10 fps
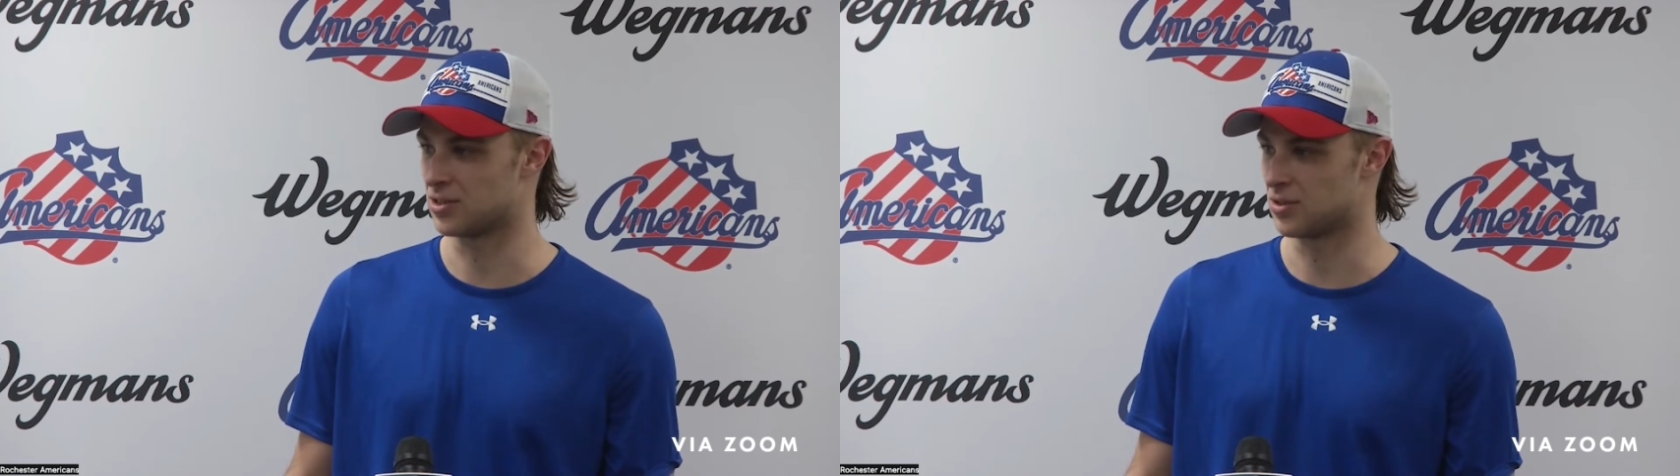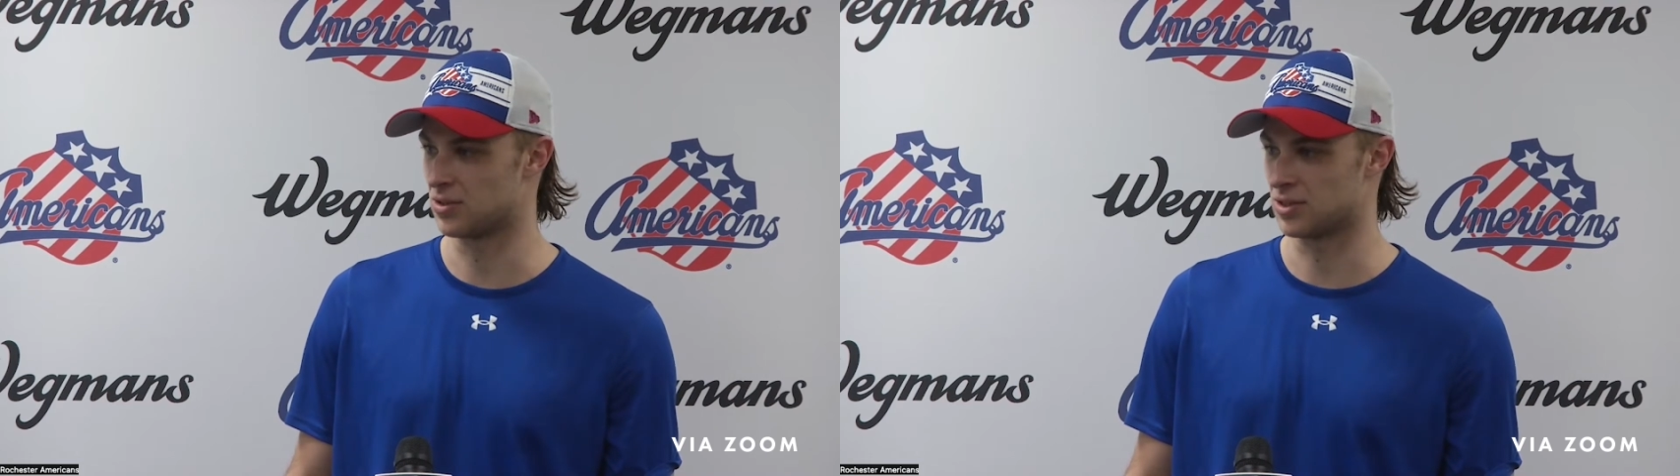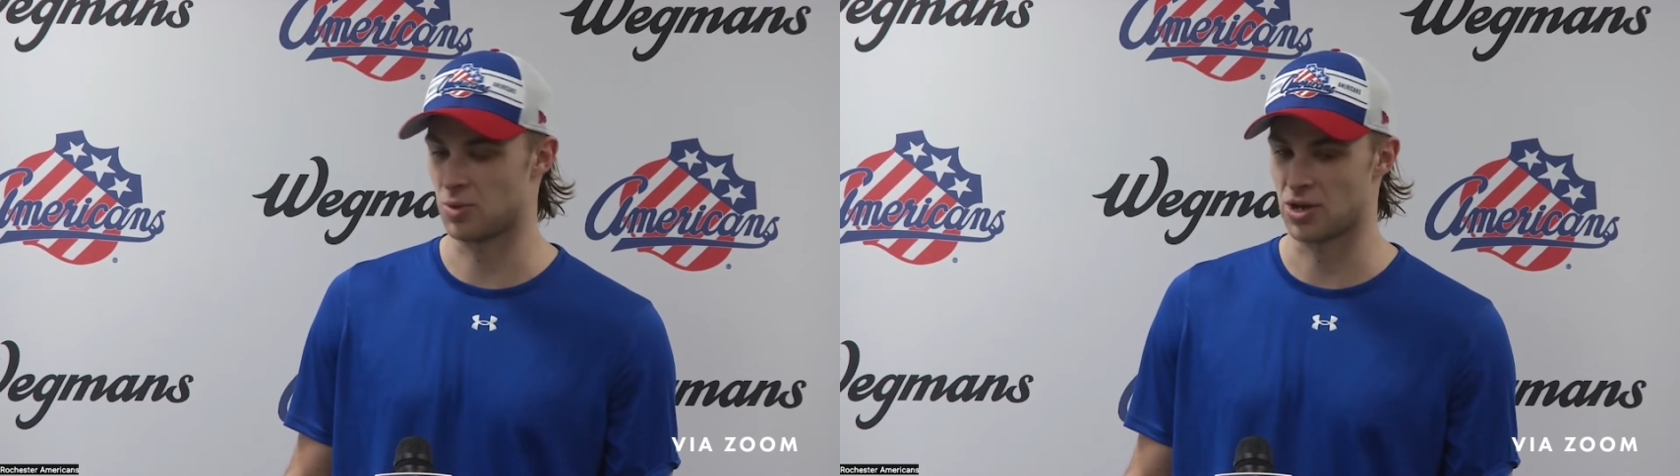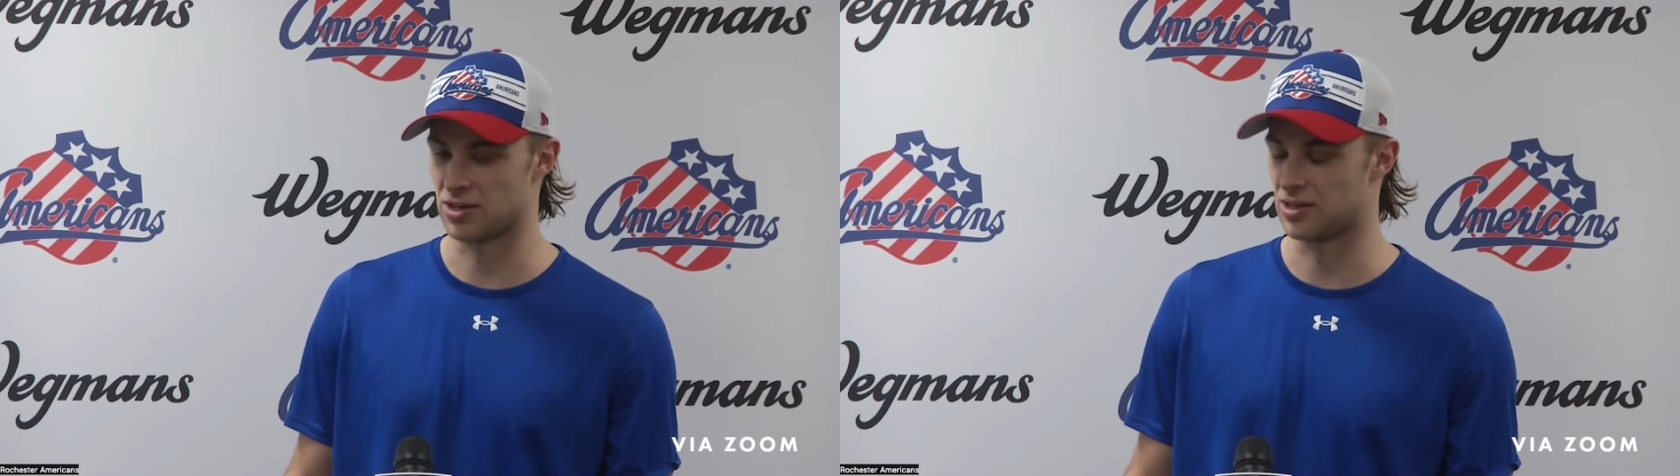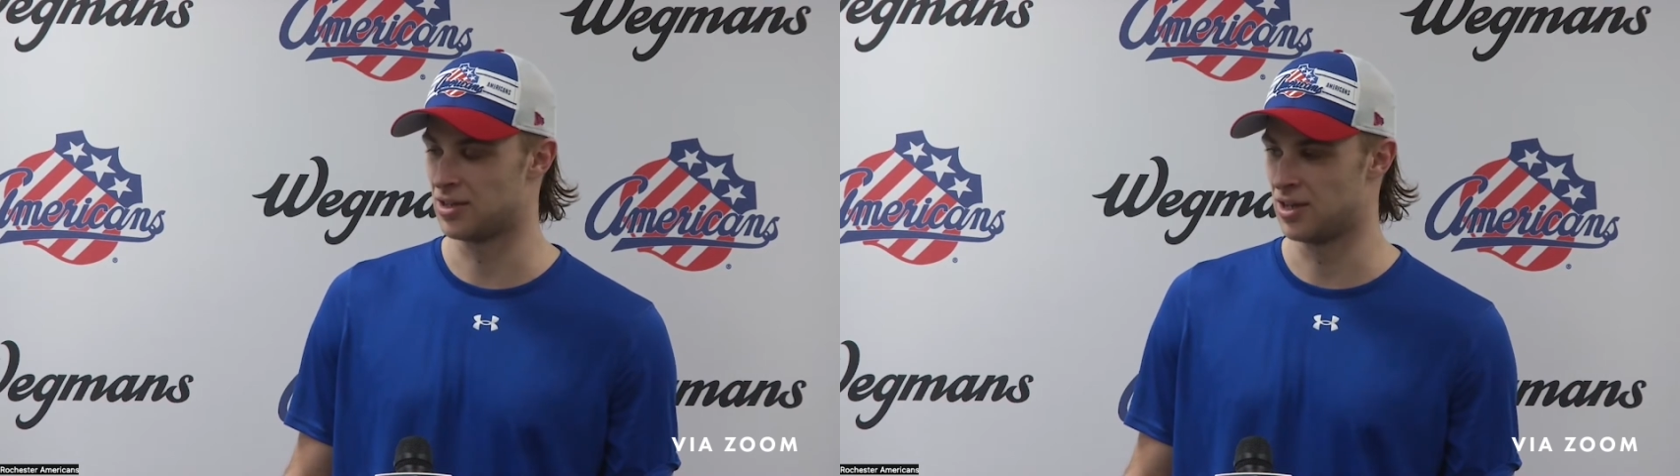So it's
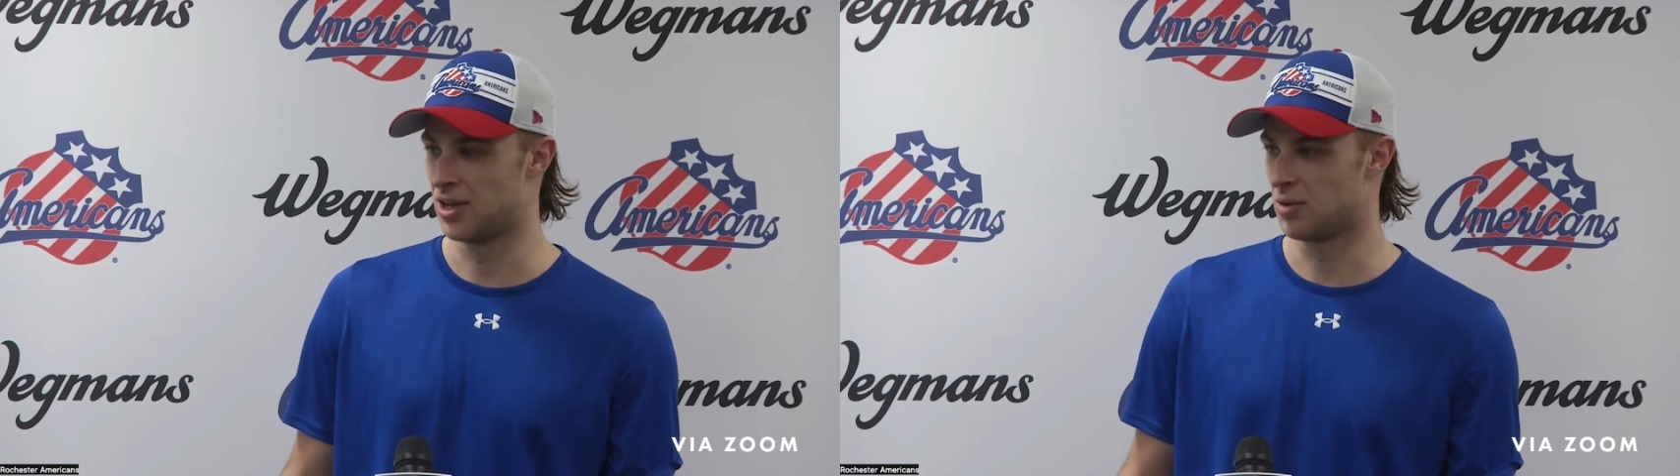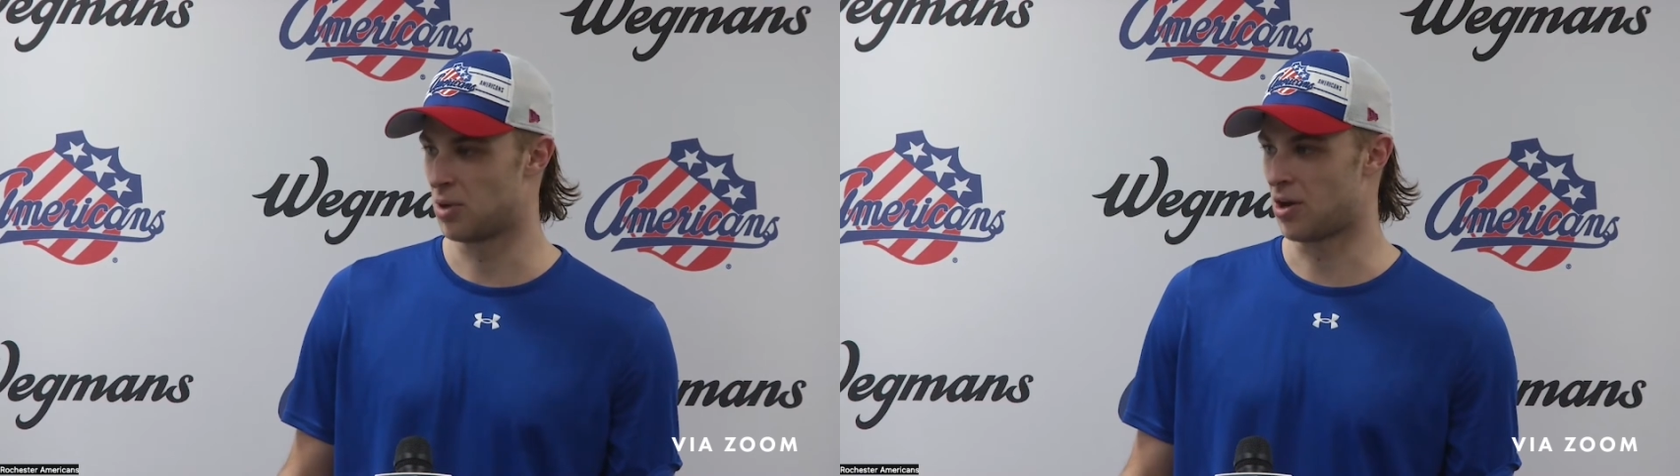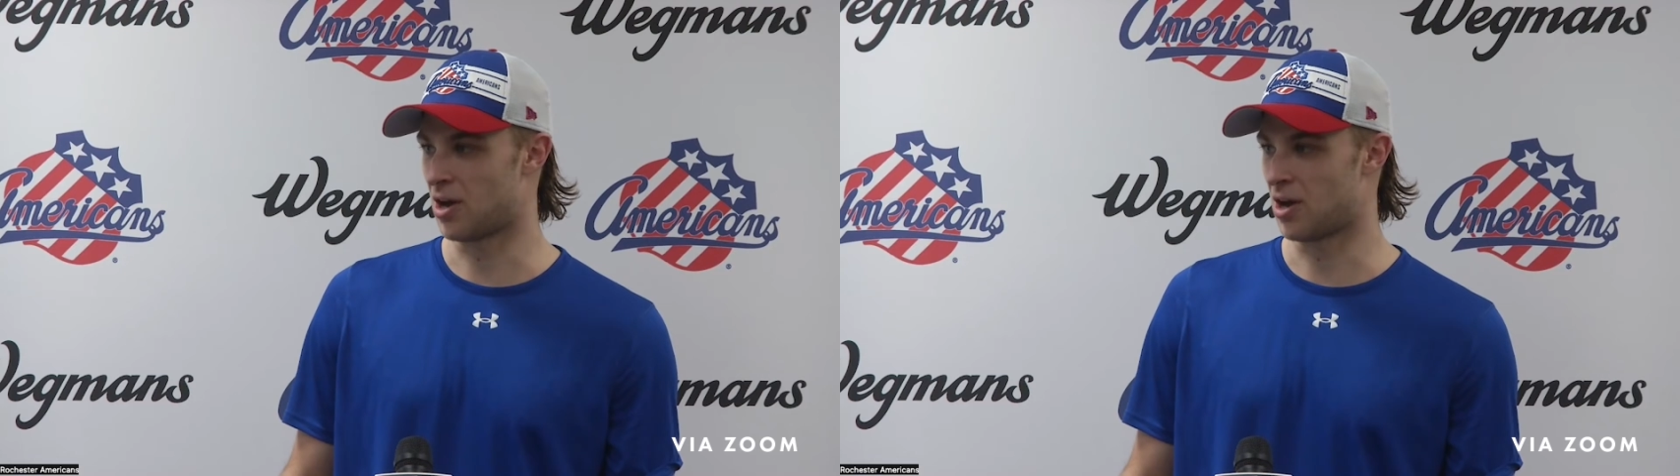been an